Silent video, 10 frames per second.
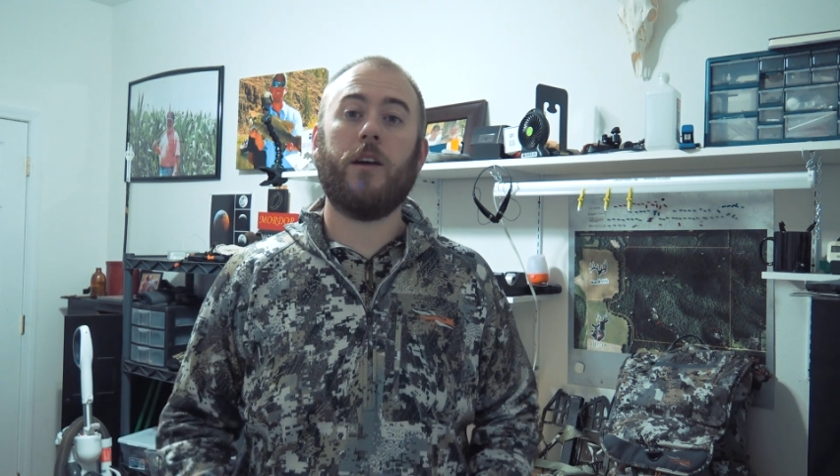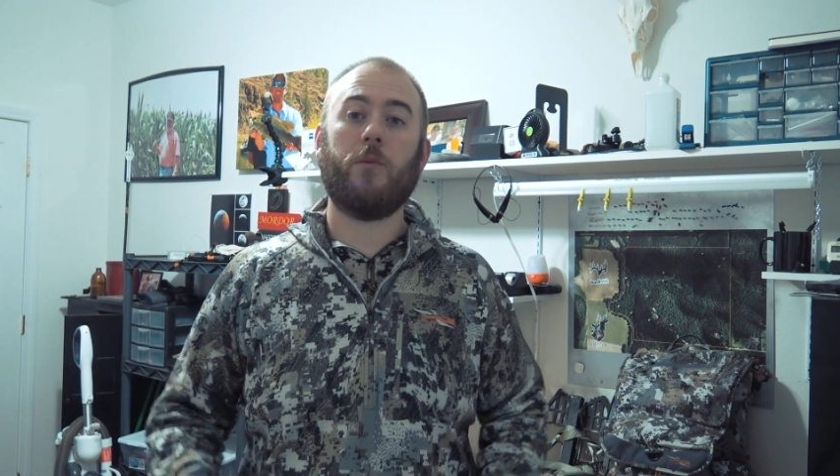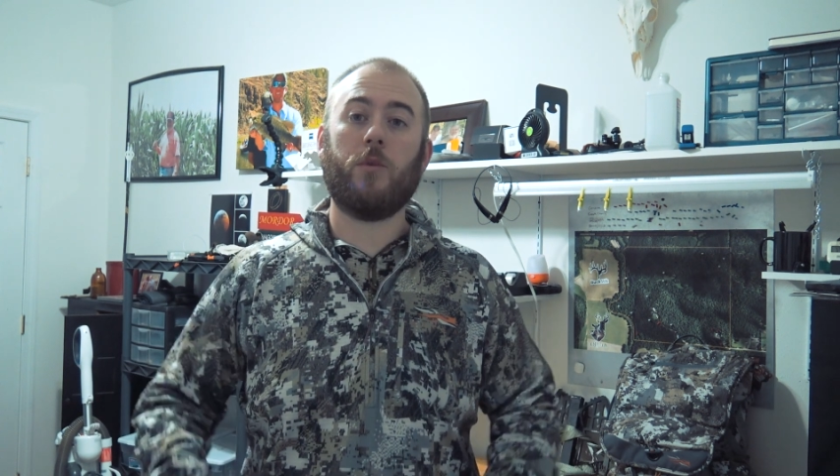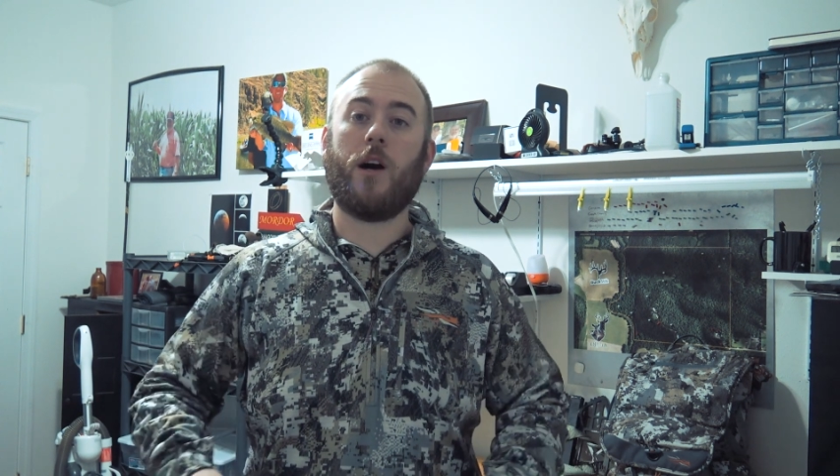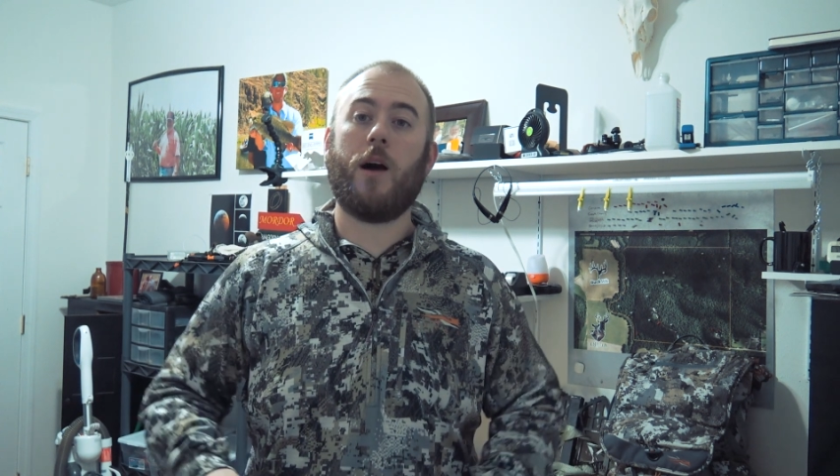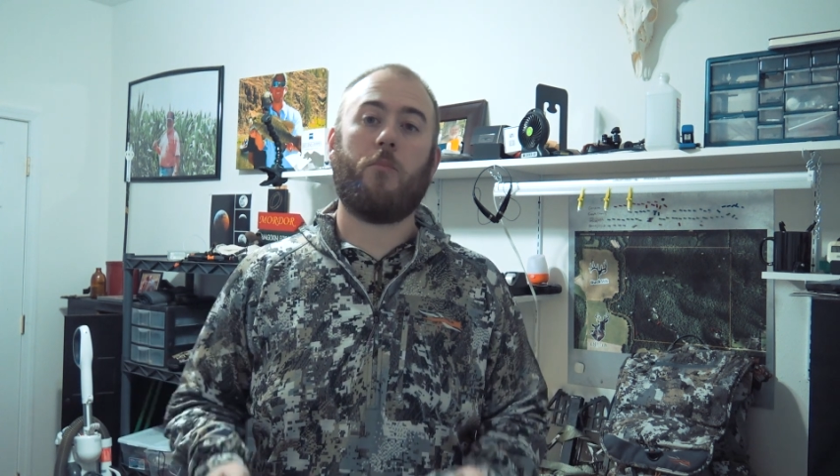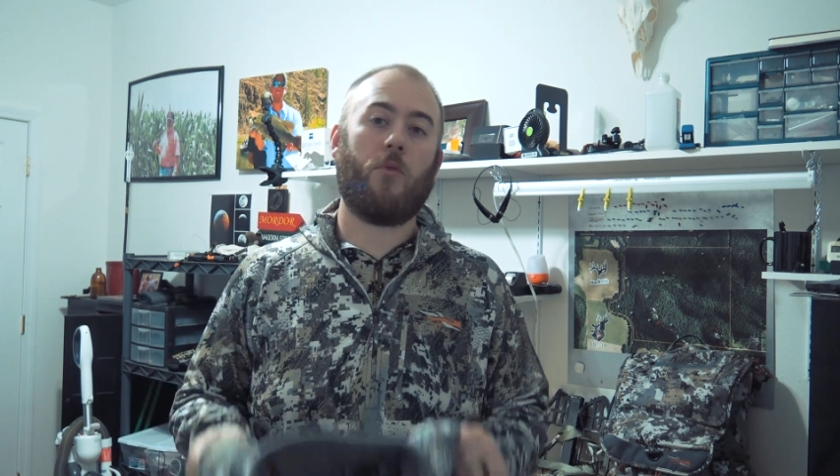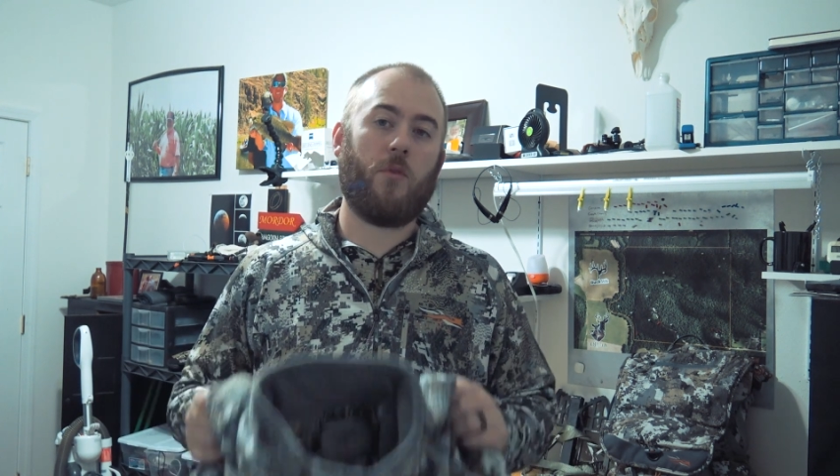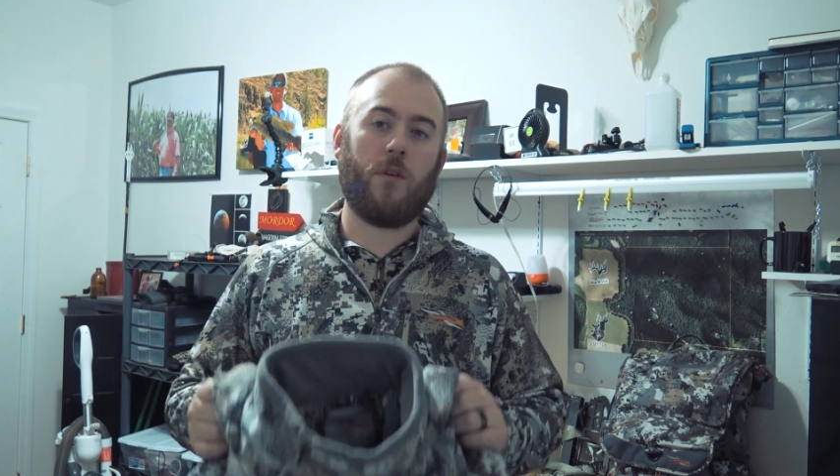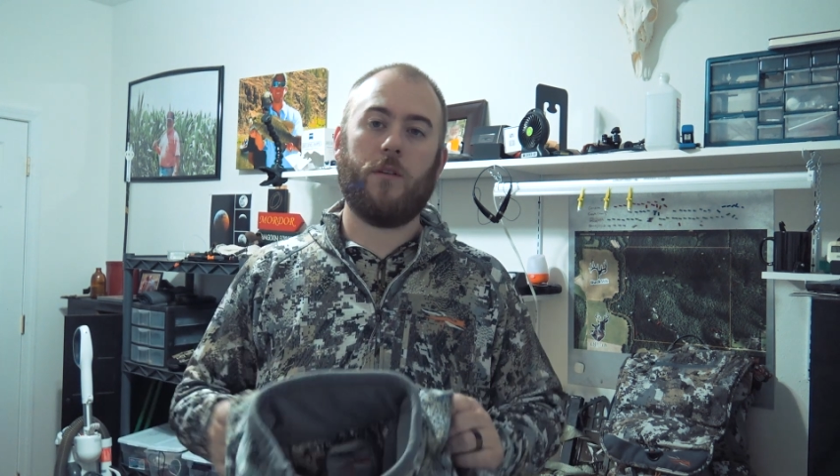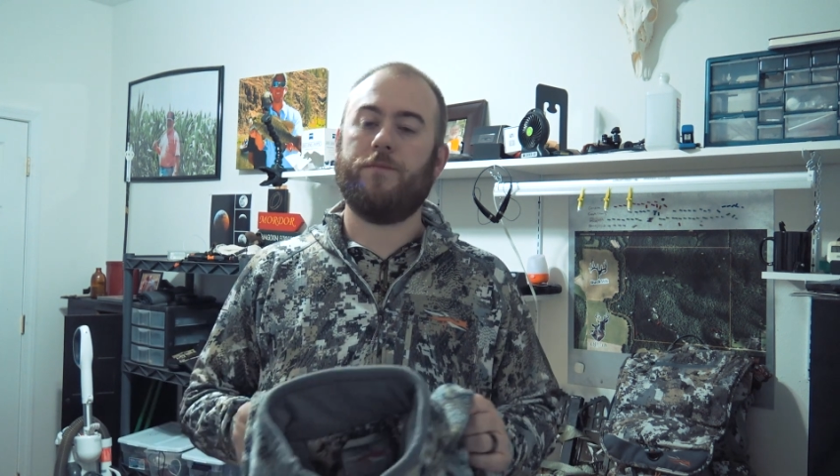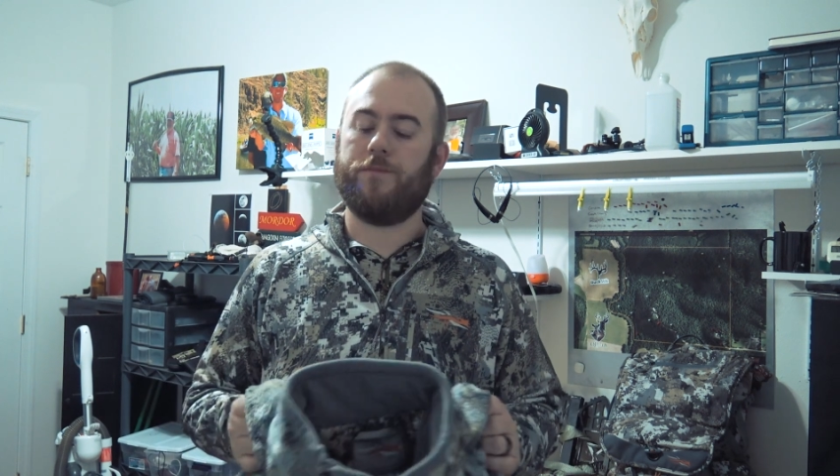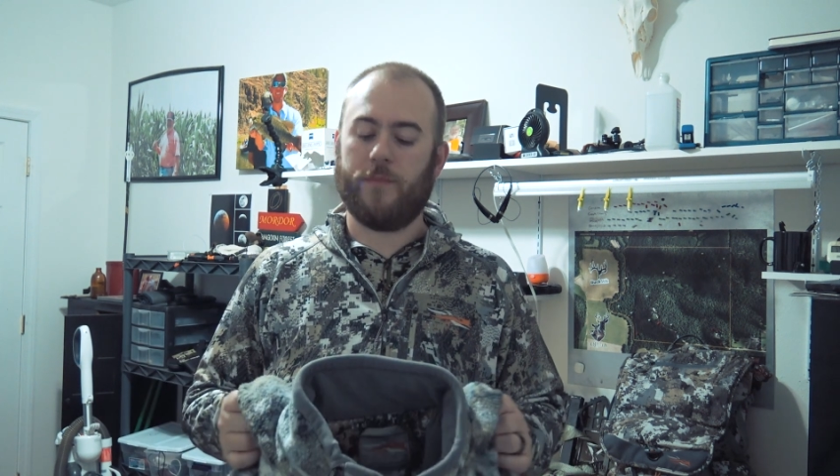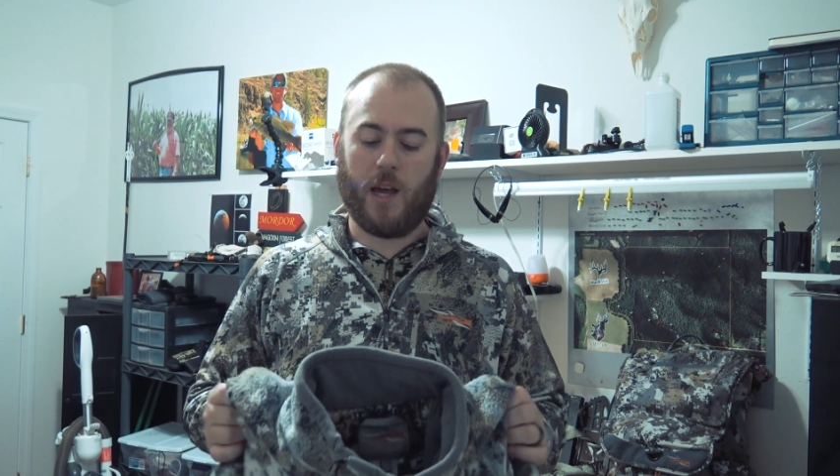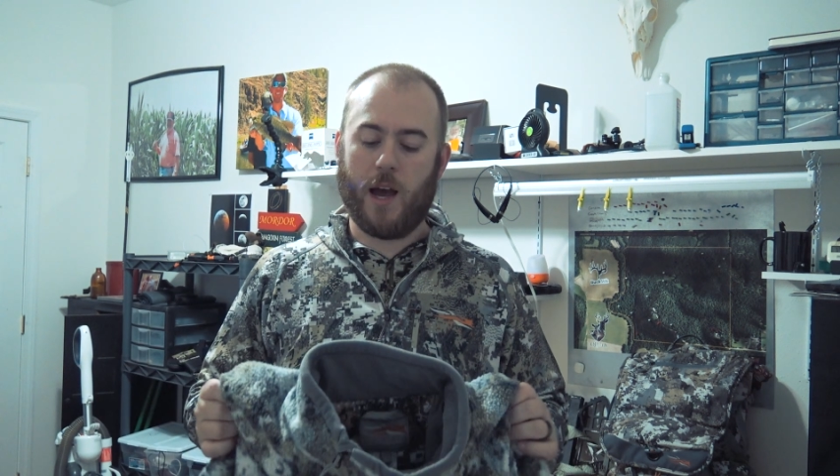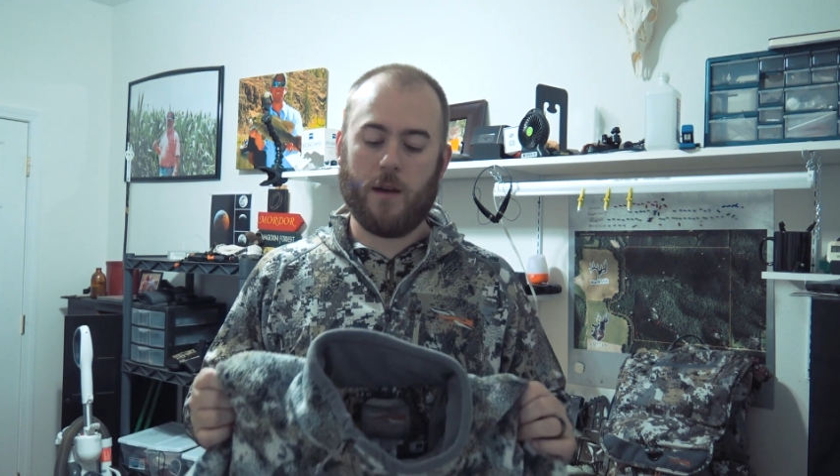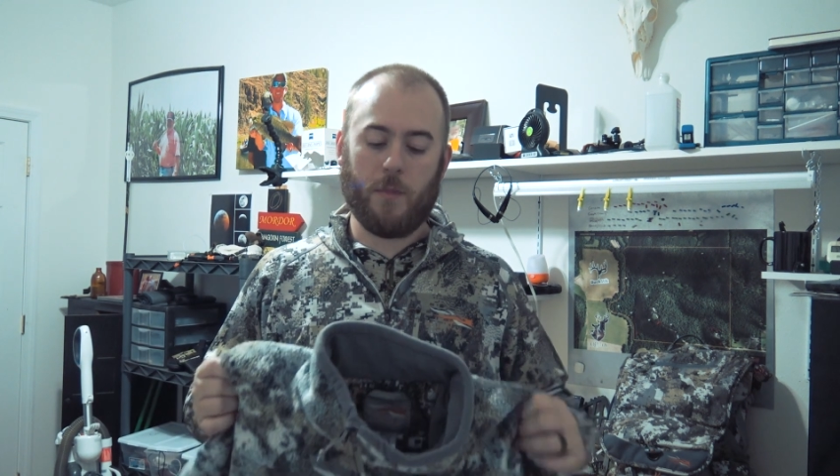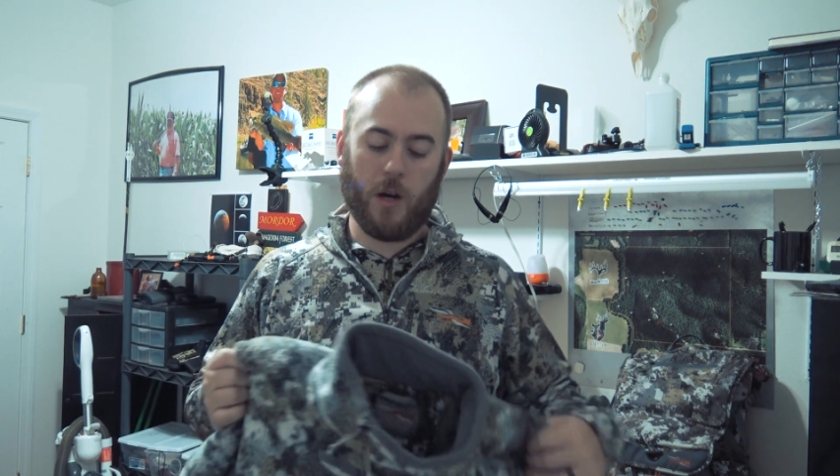I'm